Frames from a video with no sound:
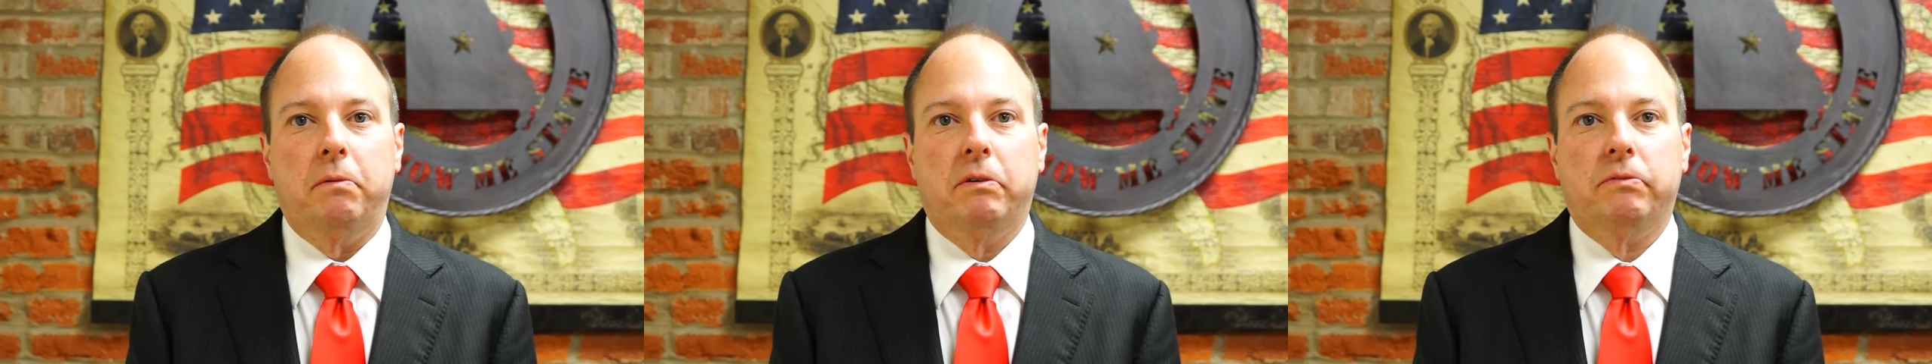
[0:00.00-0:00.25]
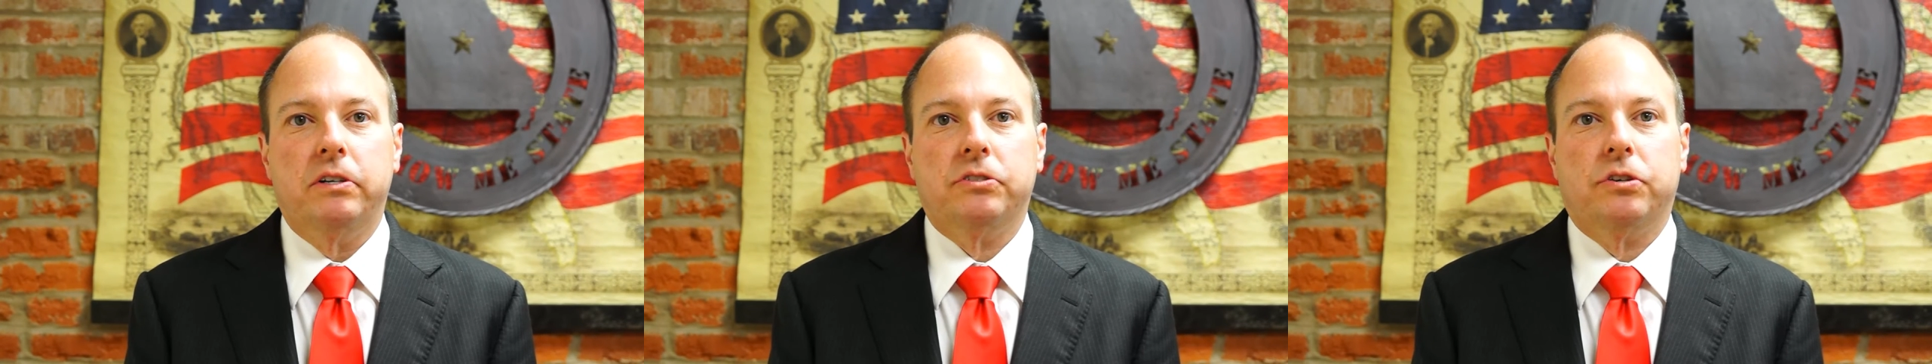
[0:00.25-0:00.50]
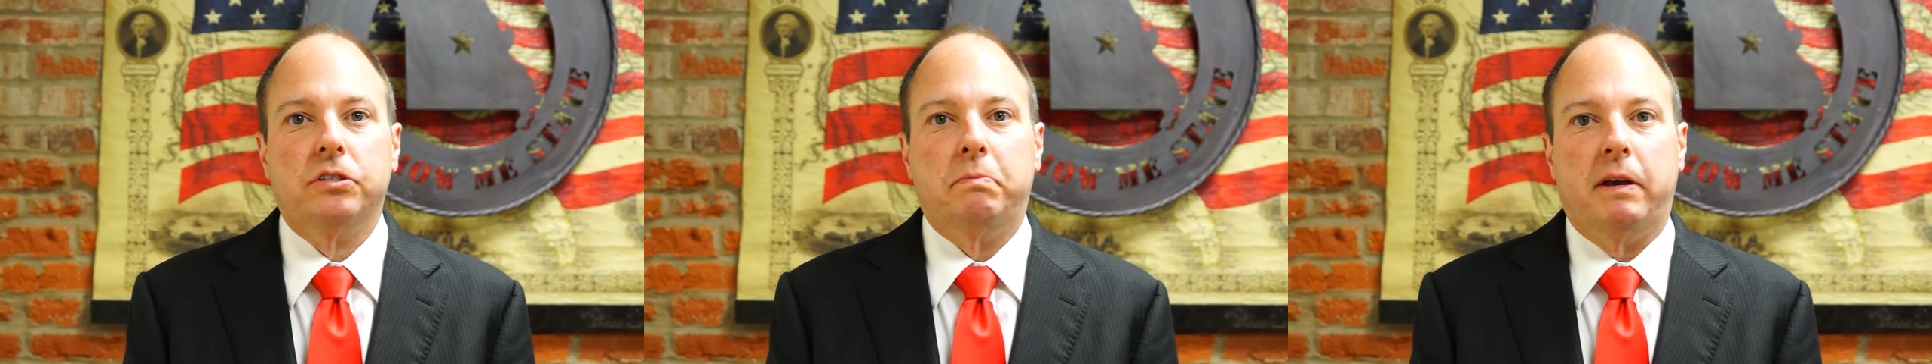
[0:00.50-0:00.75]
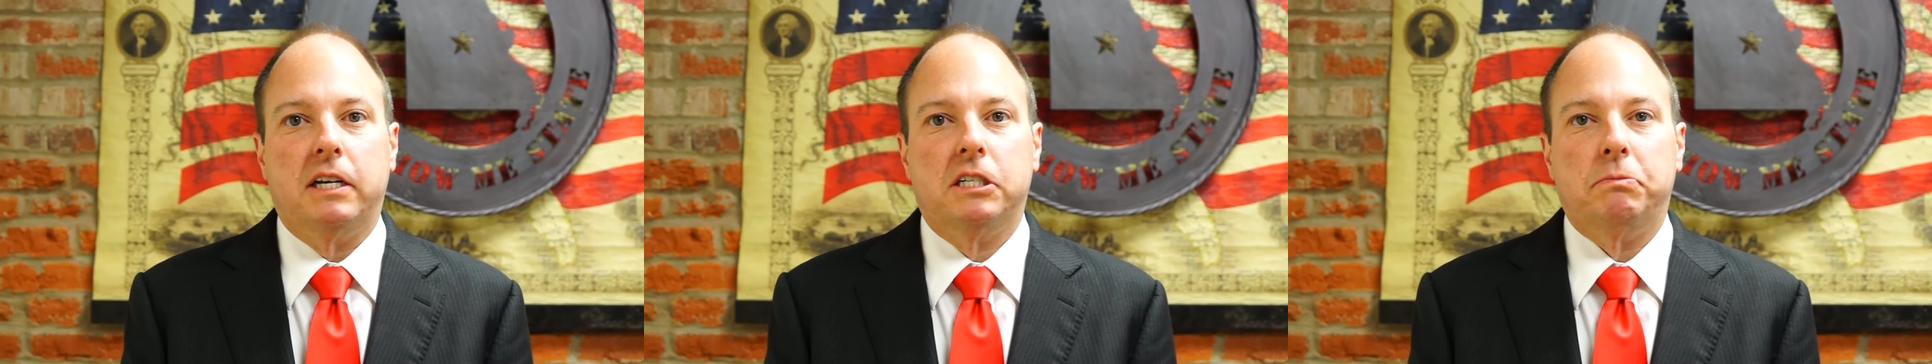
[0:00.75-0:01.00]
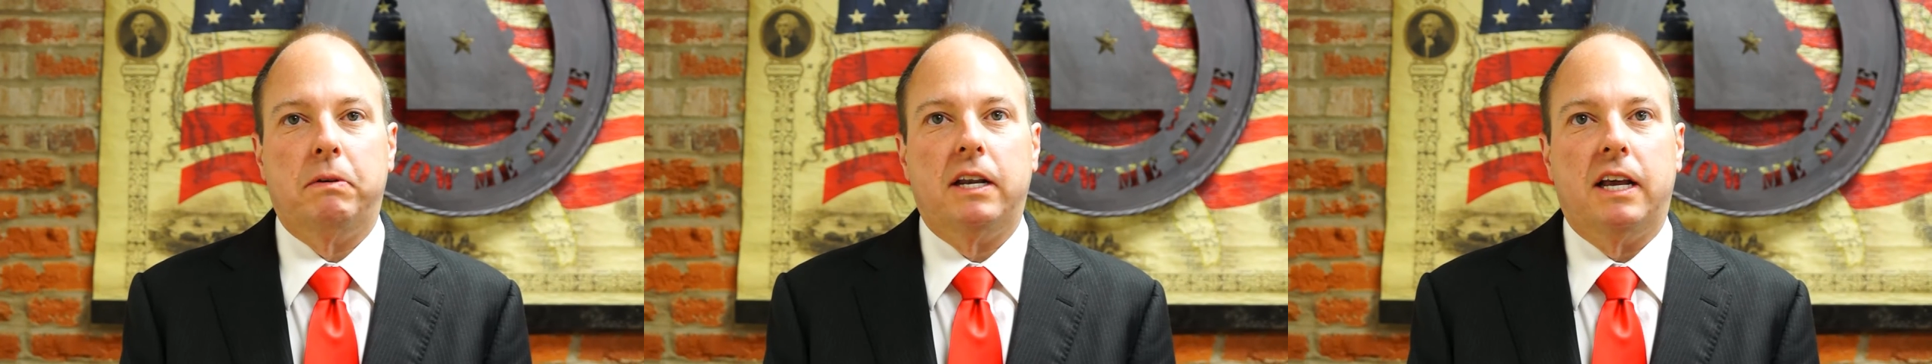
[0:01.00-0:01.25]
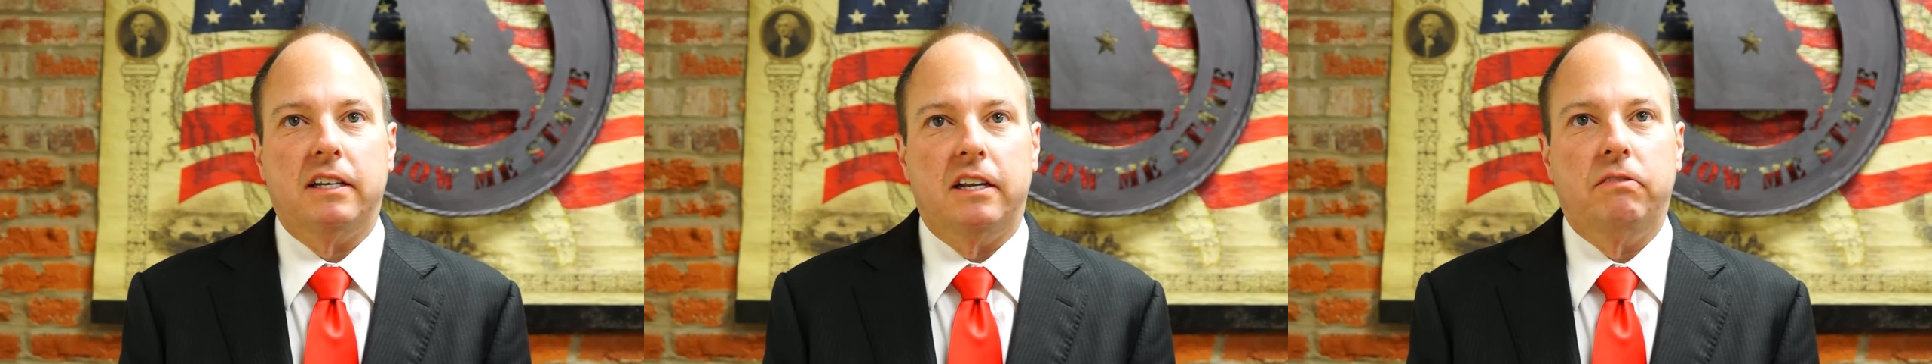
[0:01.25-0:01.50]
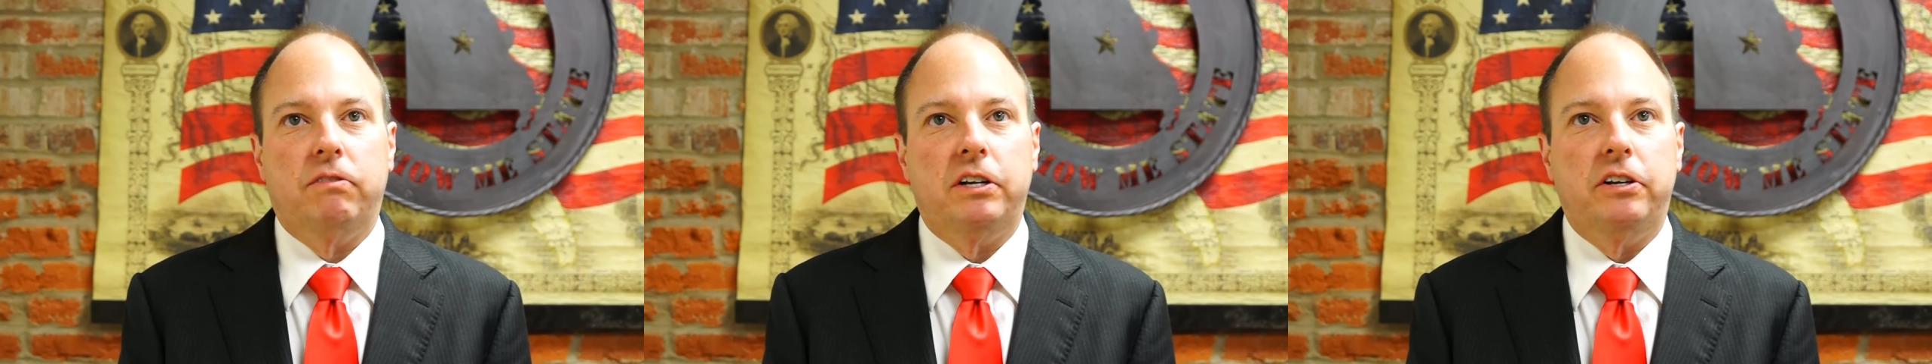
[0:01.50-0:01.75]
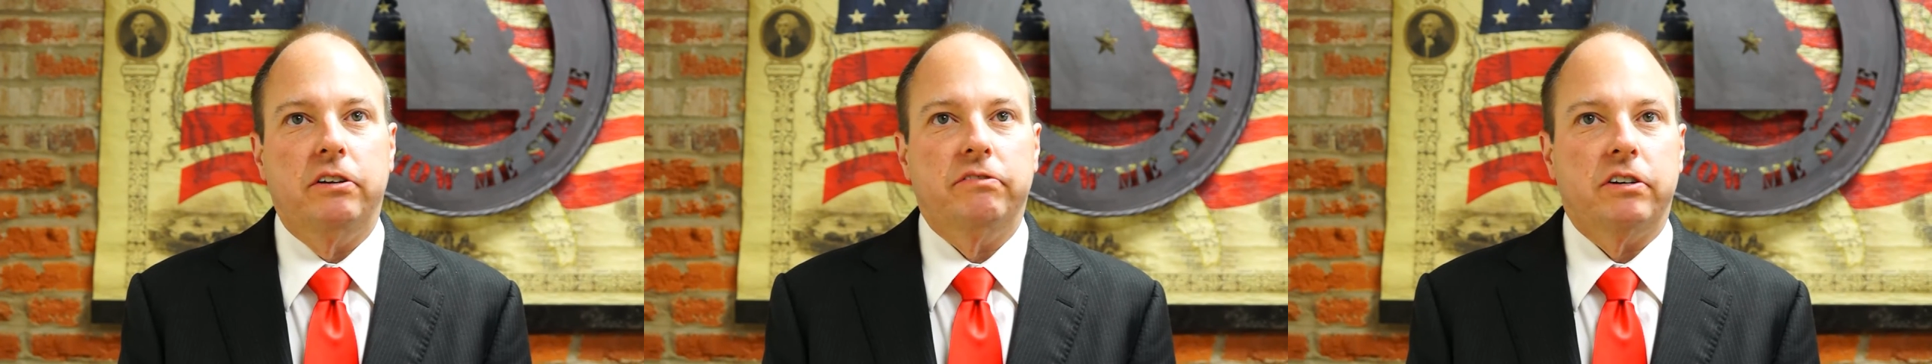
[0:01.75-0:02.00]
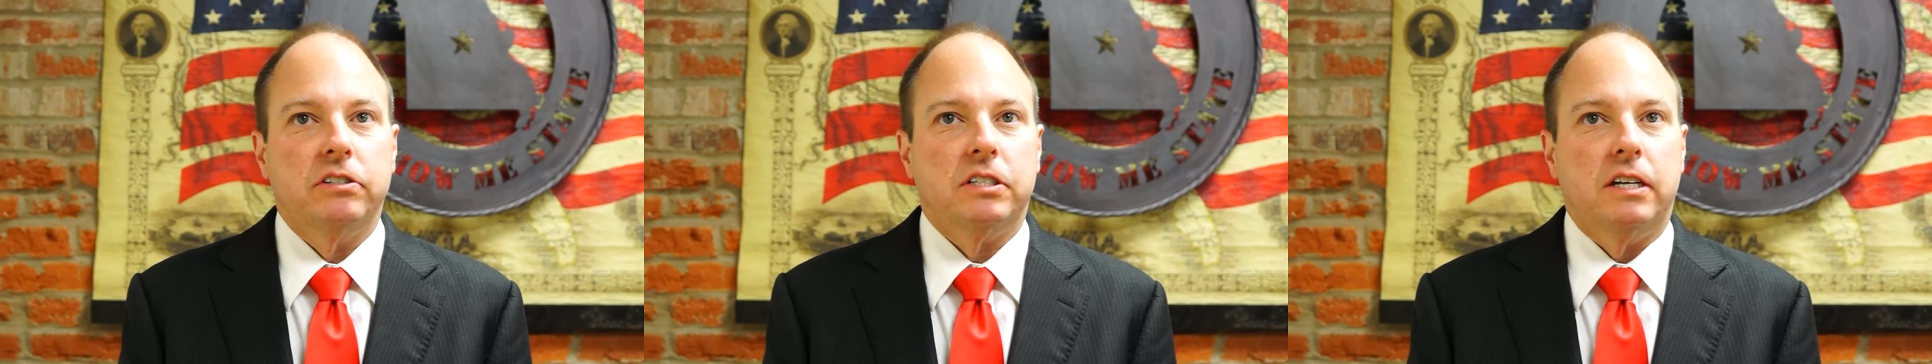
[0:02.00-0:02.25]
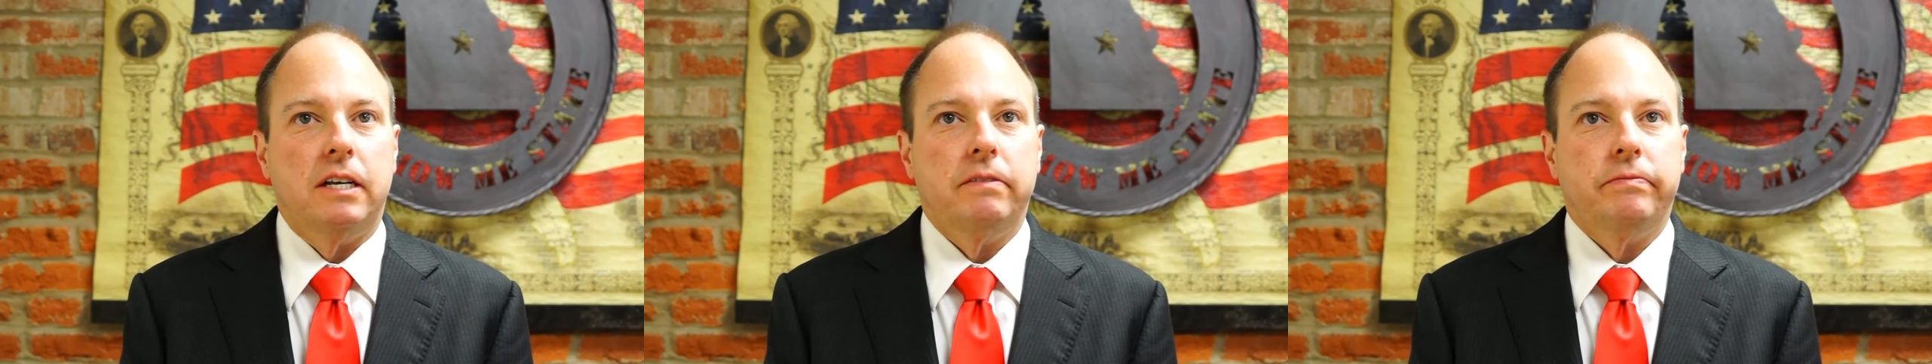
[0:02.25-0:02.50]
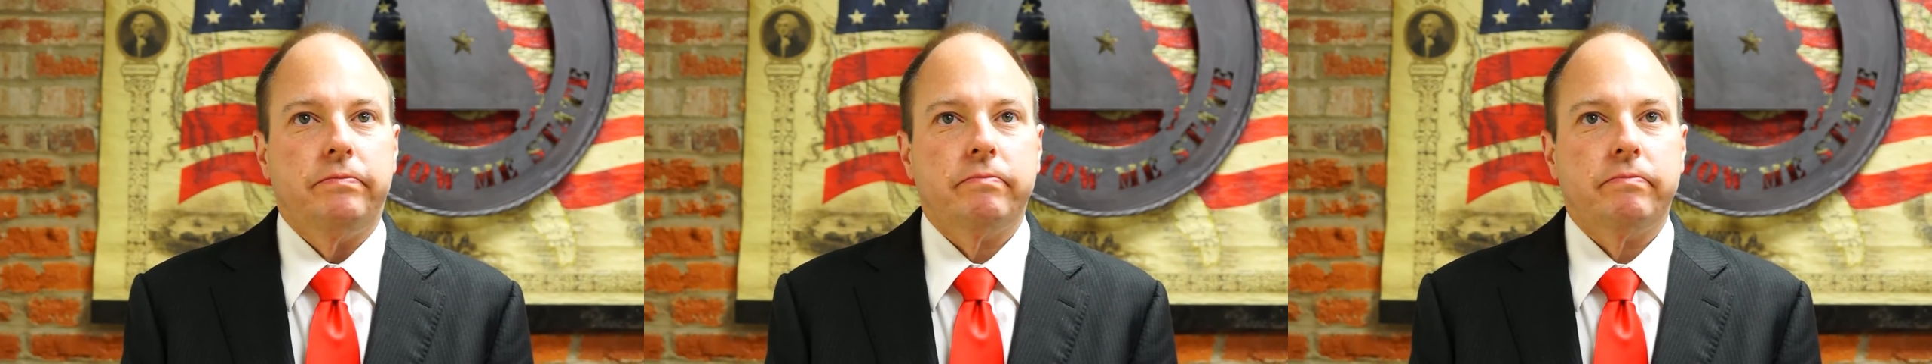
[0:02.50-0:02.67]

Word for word: human resource management at Lindenwood University.